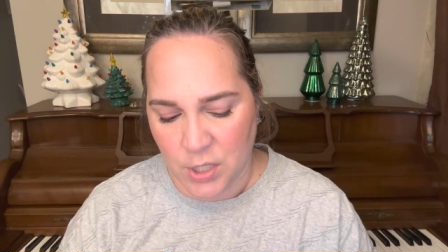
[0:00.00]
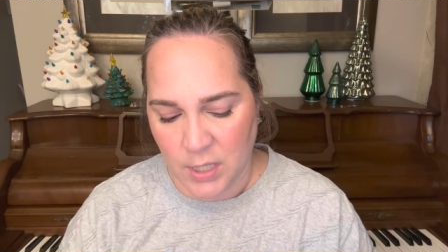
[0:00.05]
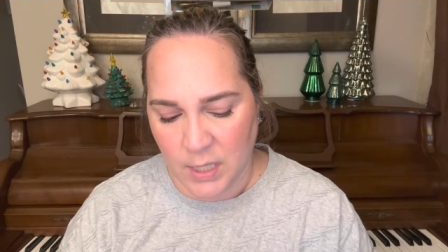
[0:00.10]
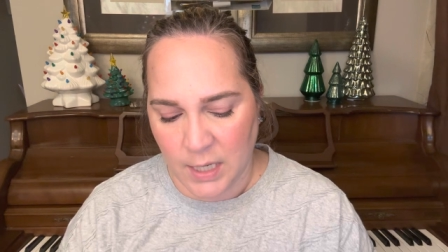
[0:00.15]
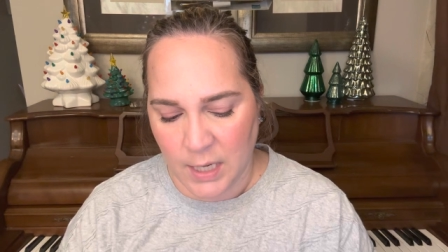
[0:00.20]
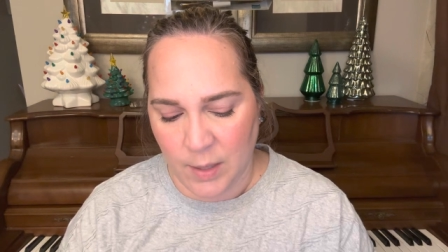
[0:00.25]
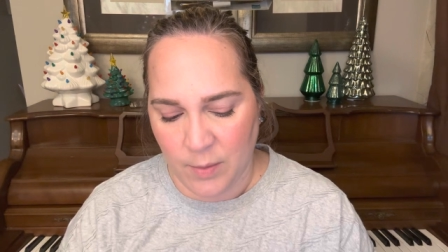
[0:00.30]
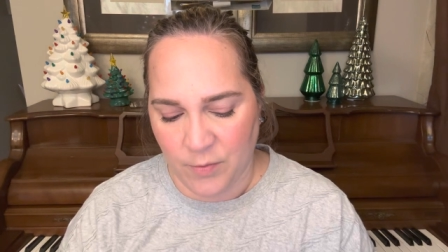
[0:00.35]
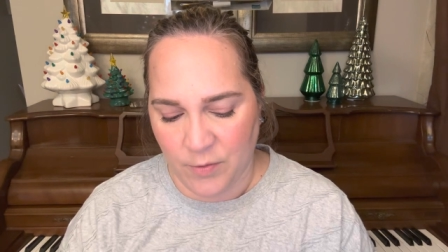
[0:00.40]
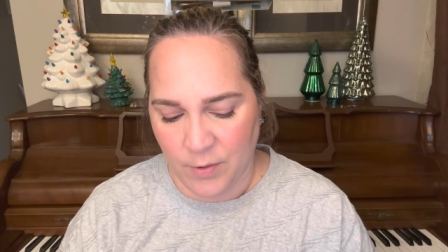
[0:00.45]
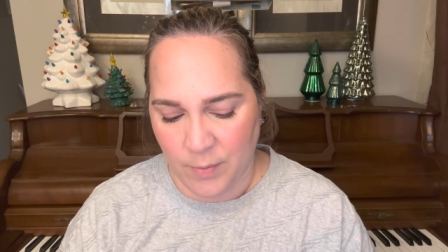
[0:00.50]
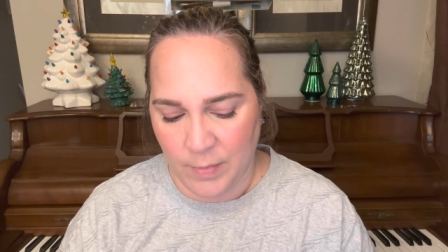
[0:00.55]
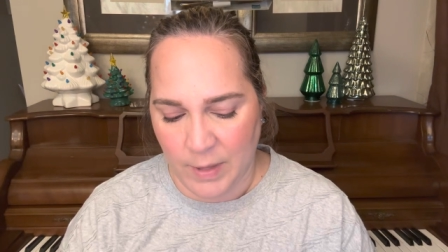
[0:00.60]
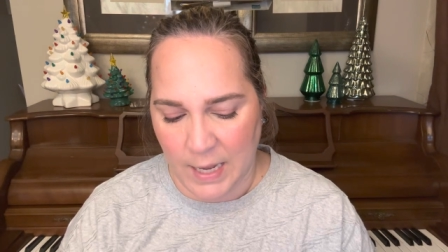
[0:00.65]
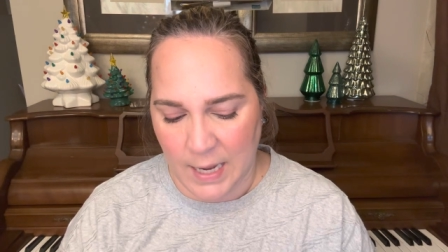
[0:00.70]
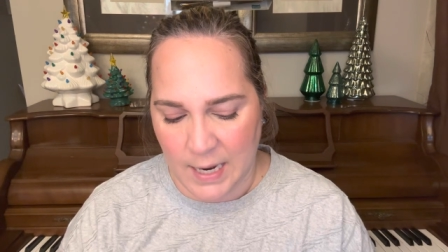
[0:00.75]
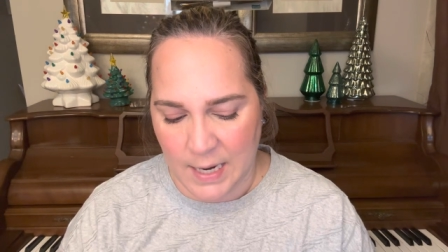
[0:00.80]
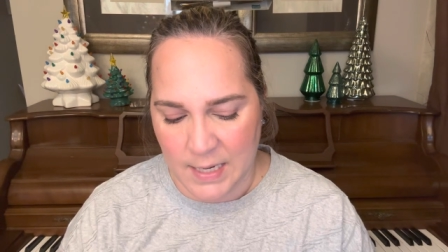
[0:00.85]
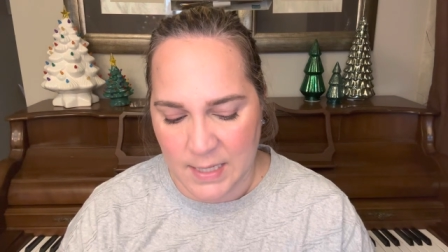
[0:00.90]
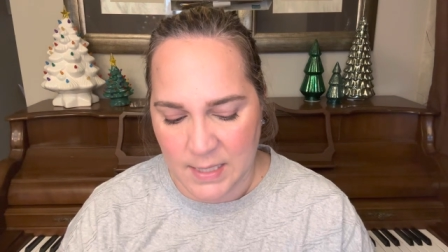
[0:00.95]
It came from
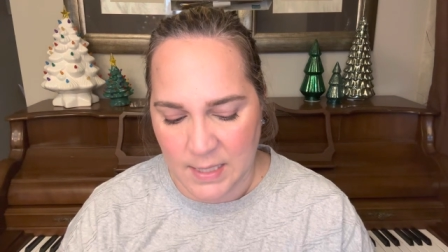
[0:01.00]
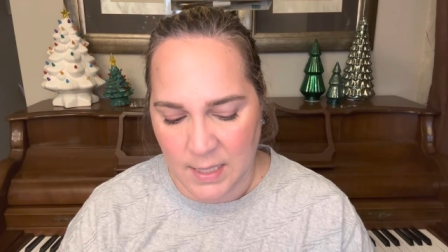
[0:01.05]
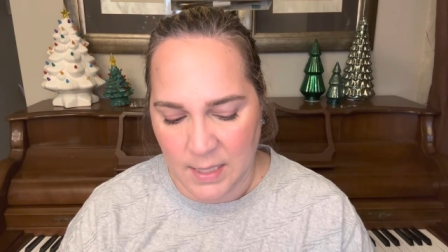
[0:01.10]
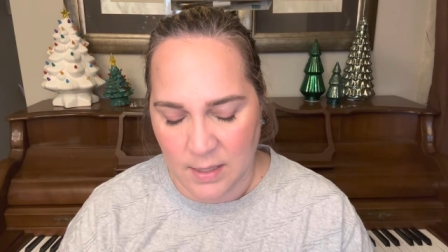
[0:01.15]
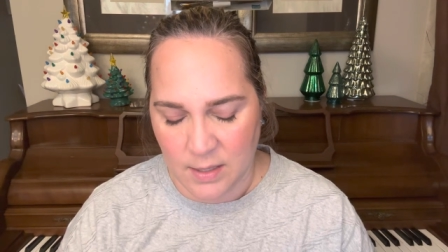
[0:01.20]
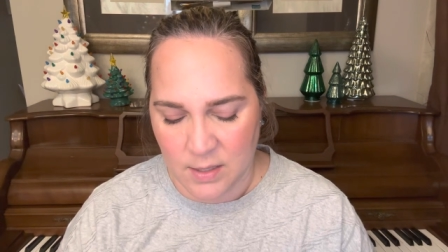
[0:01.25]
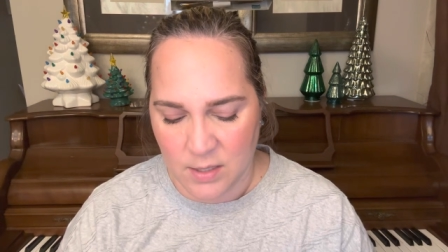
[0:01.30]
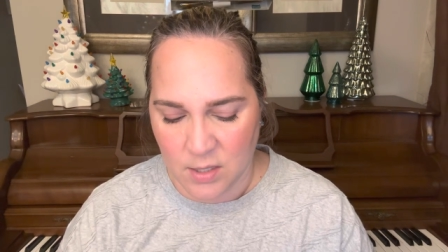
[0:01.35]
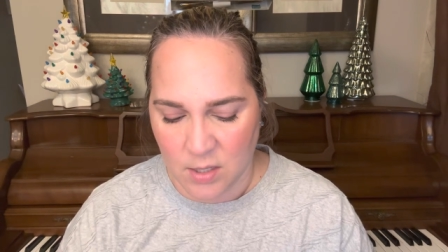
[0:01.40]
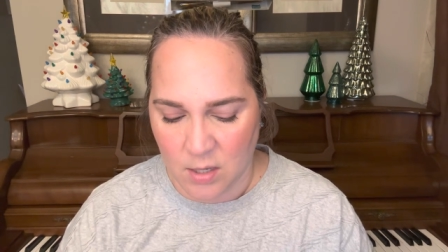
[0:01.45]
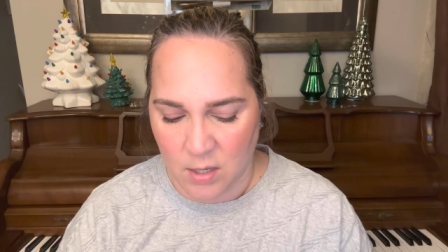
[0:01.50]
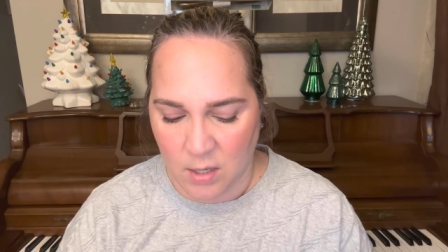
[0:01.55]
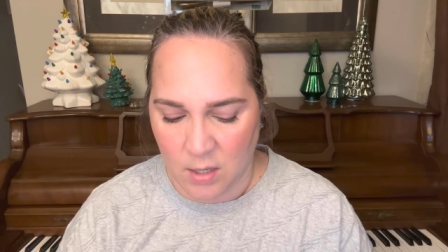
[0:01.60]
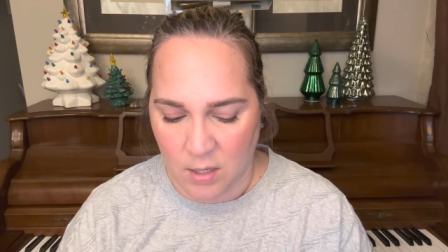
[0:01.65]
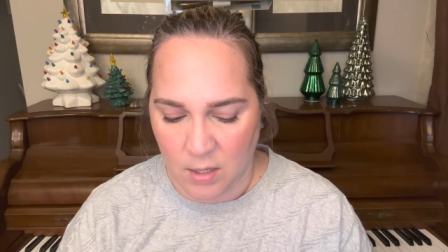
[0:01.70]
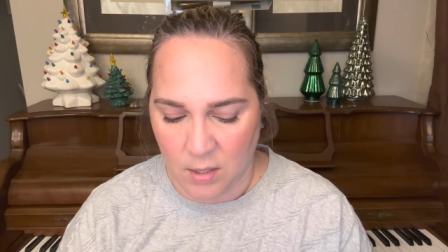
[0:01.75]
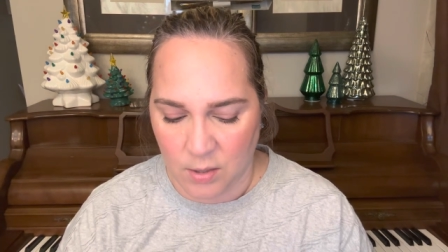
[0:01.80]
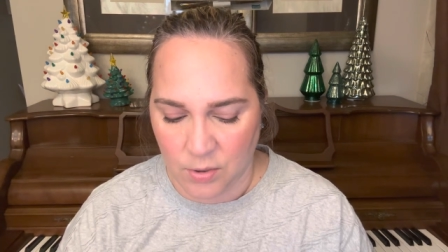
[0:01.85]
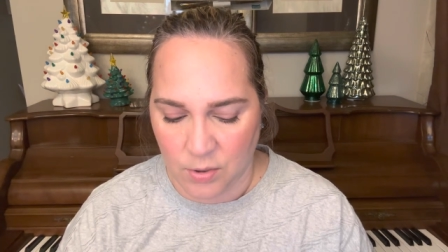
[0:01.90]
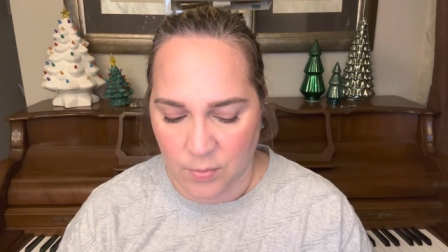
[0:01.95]
the eye set. It's
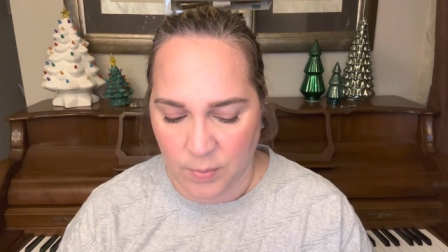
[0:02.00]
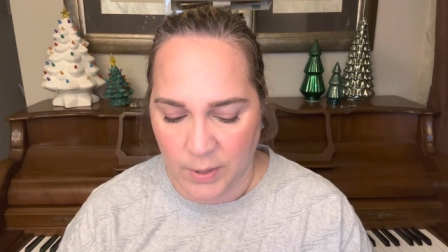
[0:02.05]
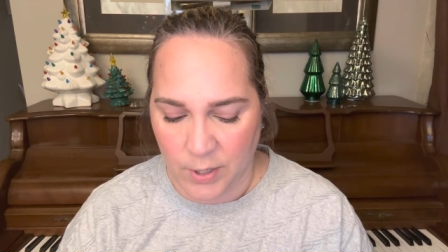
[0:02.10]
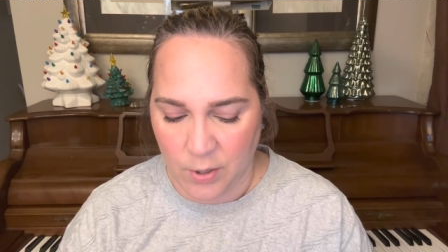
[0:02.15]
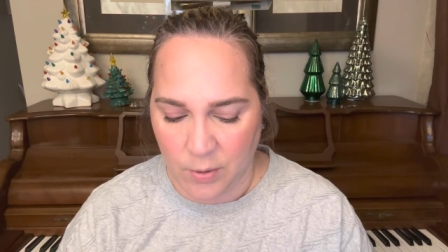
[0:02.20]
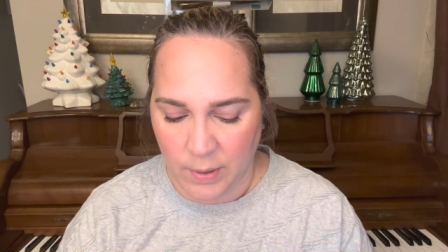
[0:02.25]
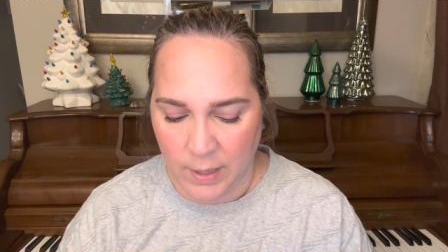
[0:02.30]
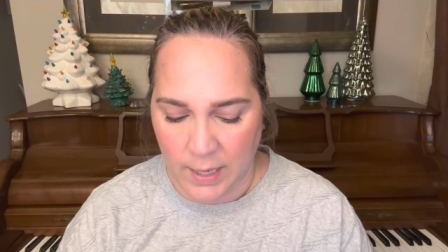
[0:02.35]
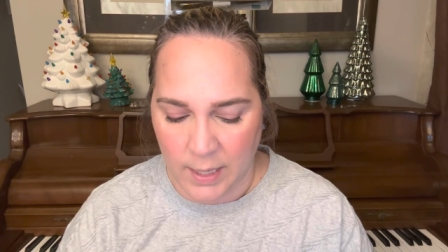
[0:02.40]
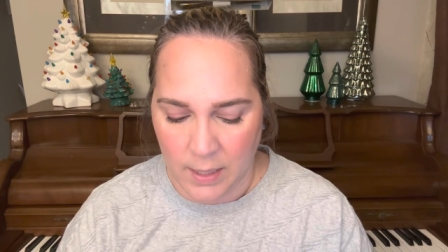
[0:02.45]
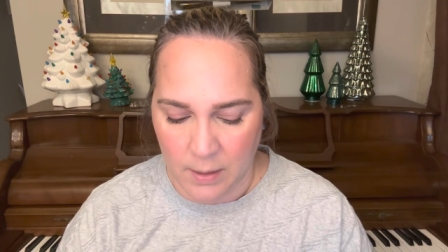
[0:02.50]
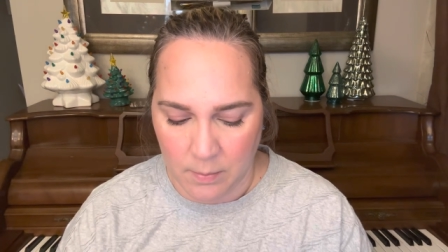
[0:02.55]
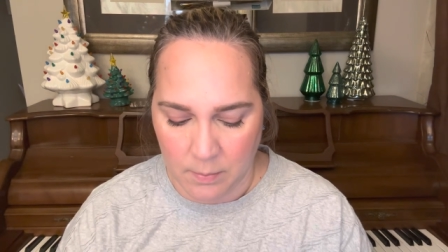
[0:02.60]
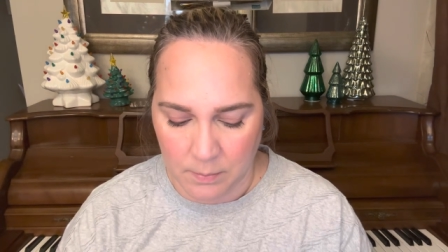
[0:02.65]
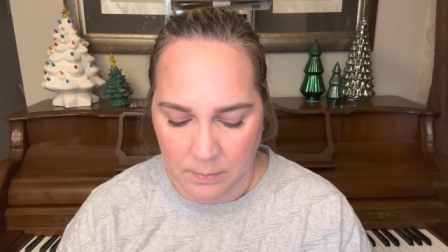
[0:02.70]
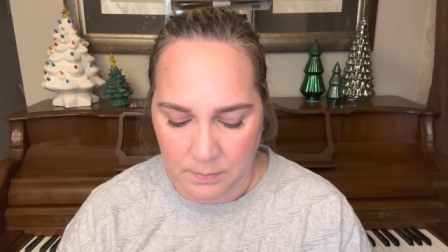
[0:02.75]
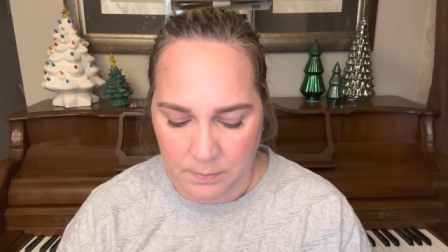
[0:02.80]
called three oh eight